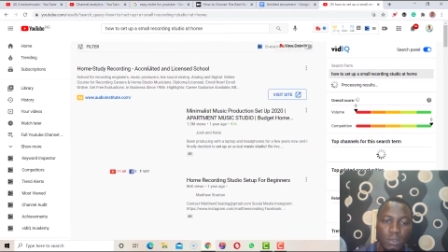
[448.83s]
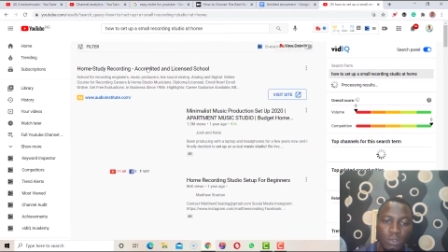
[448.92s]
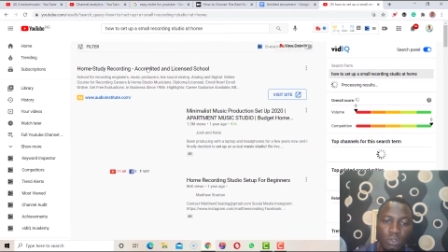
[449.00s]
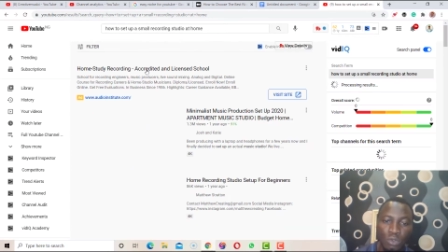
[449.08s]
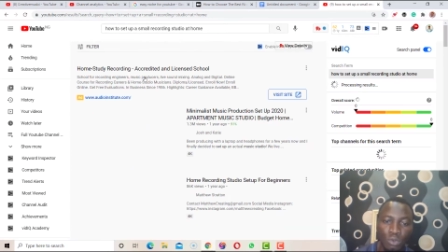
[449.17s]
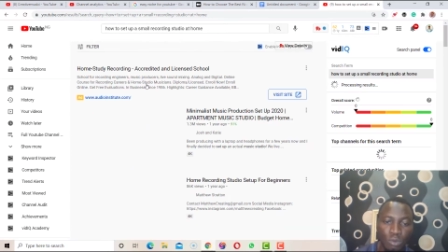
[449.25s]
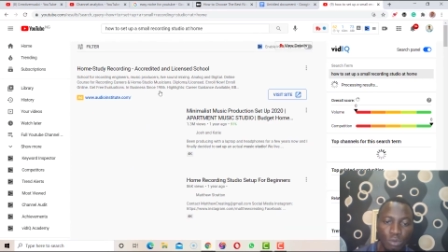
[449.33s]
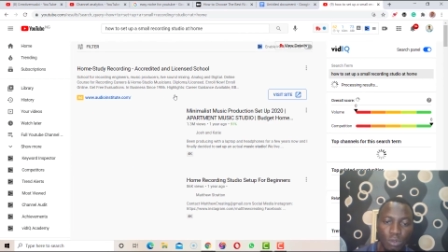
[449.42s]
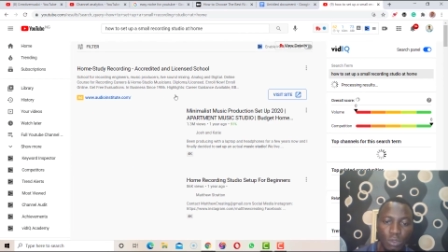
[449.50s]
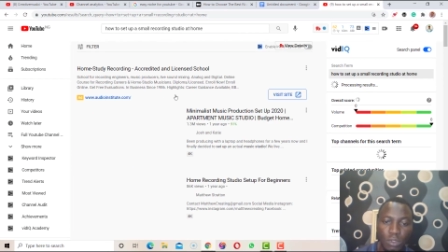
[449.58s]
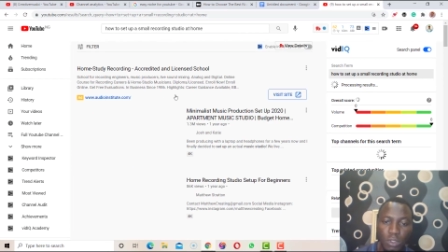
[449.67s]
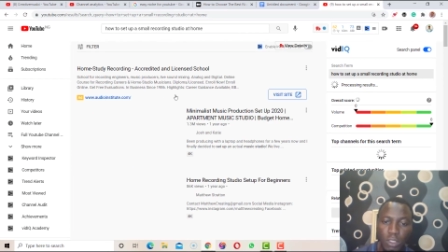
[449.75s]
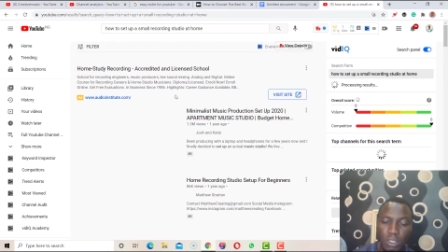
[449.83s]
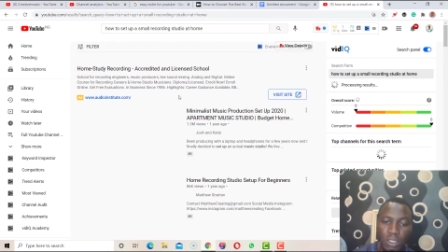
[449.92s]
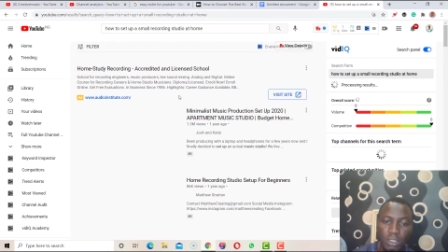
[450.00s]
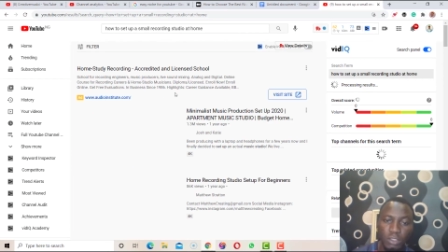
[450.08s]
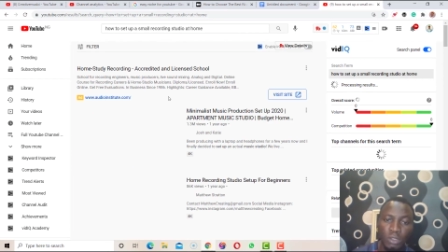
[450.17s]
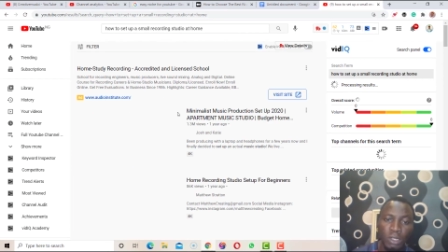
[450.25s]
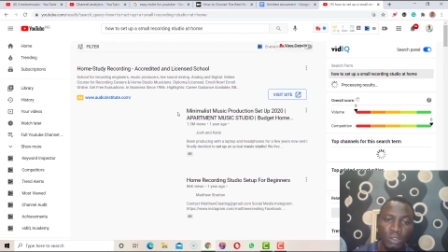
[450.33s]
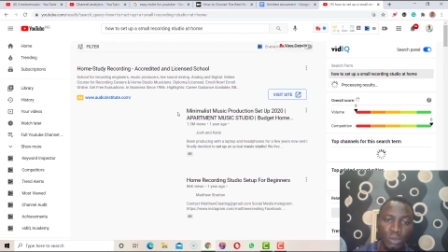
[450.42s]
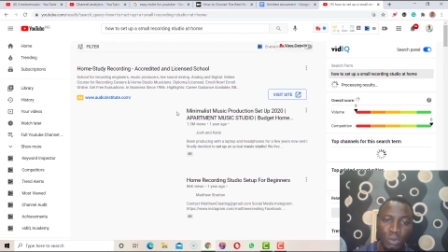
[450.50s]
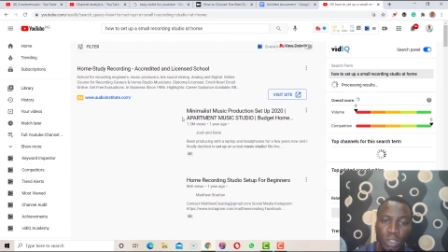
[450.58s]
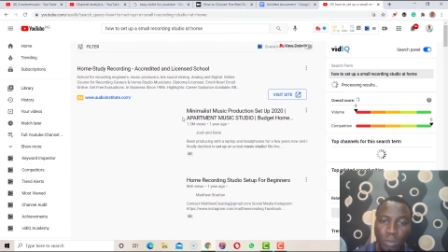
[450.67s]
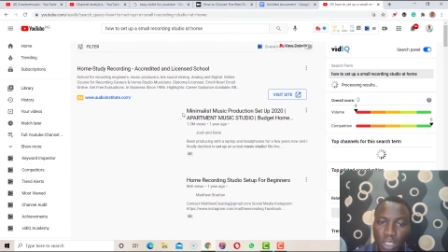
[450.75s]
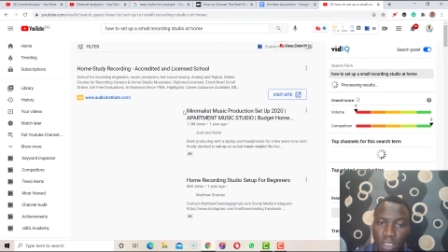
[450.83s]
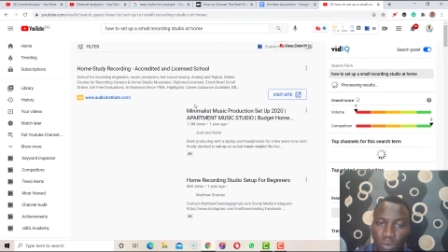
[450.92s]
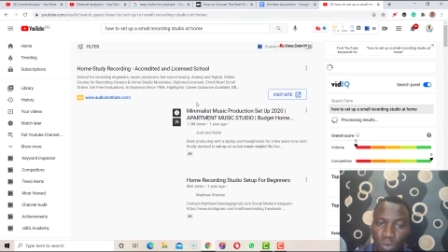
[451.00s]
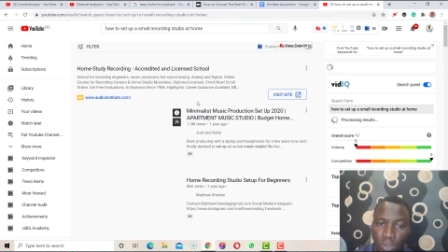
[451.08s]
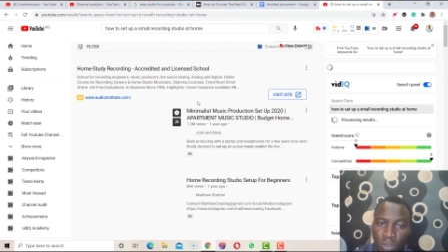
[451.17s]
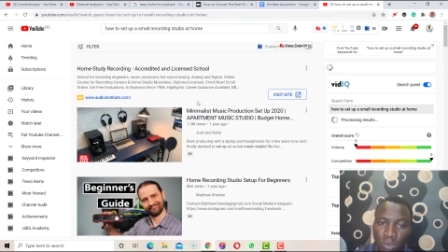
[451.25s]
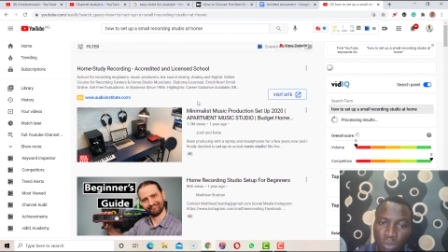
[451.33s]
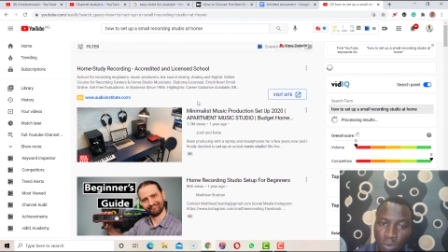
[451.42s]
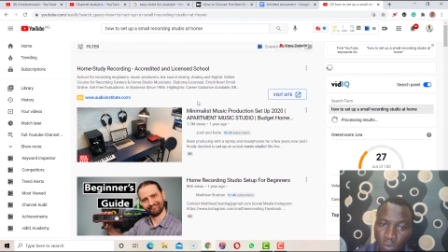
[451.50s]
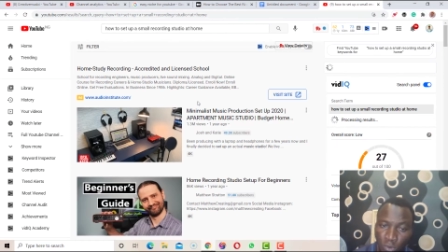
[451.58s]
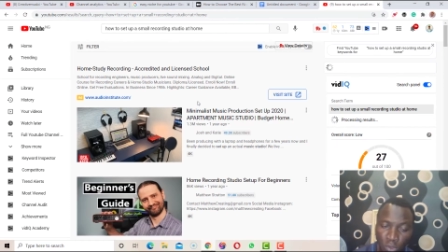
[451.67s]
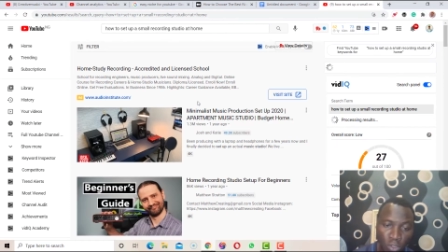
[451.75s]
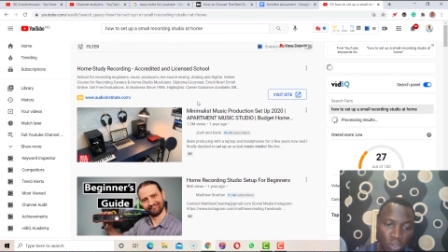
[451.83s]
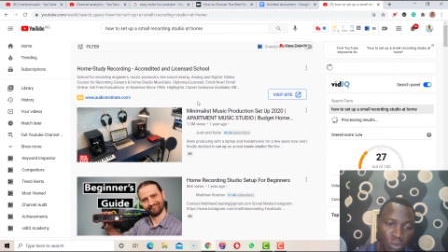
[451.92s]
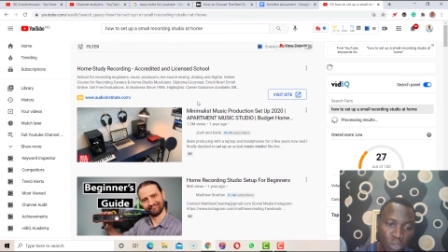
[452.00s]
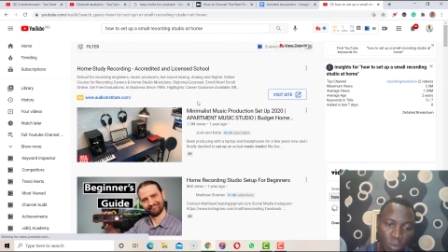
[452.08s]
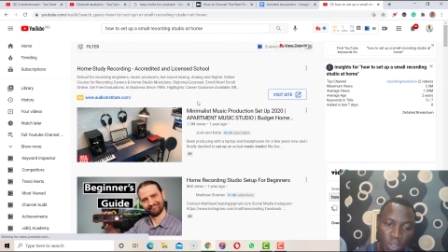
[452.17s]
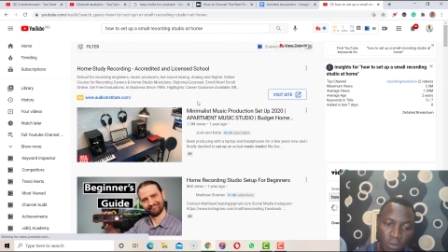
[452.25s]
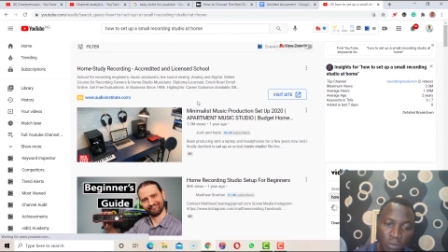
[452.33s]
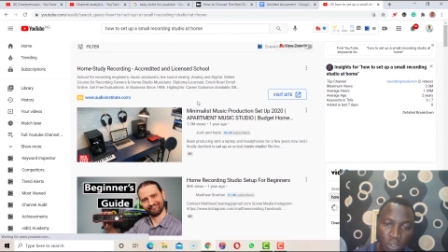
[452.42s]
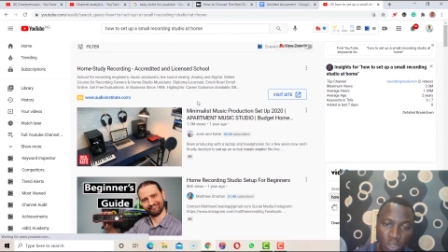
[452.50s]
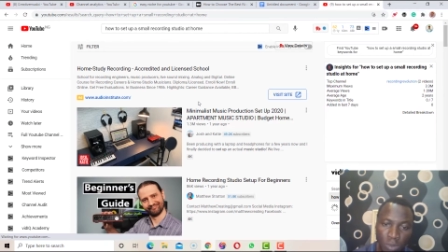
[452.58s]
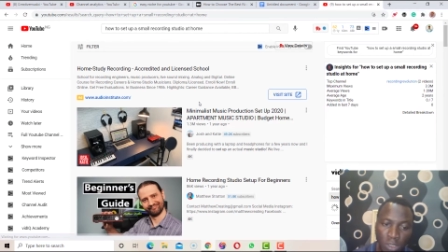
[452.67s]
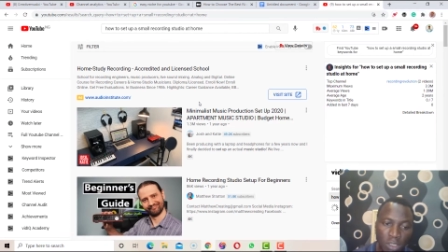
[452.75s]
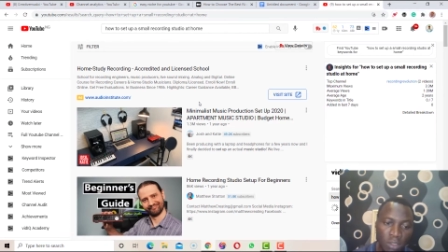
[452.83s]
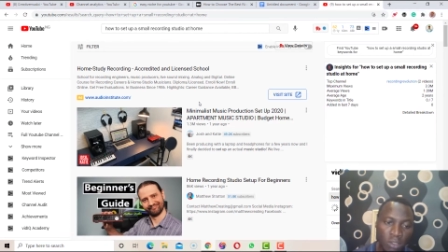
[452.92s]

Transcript: So you will not be the one, you will not be the first person